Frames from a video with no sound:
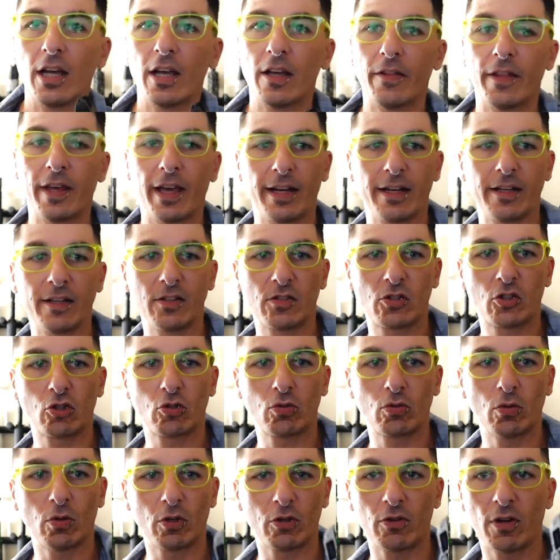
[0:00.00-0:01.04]
that is
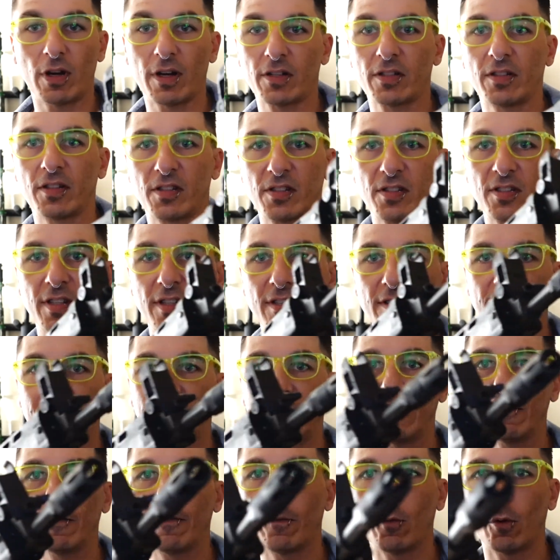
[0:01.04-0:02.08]
true across the
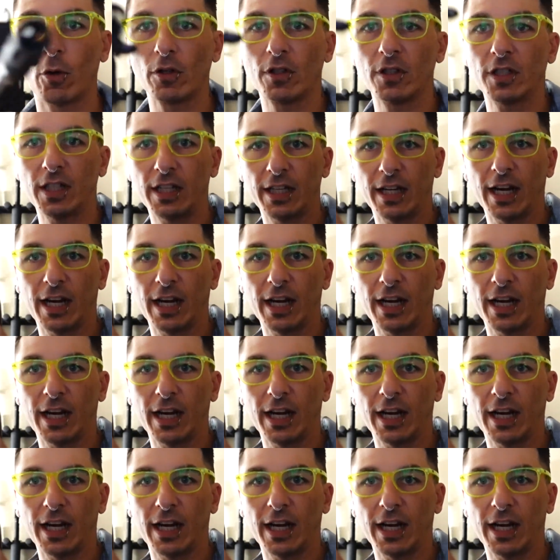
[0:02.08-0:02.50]
16, 14,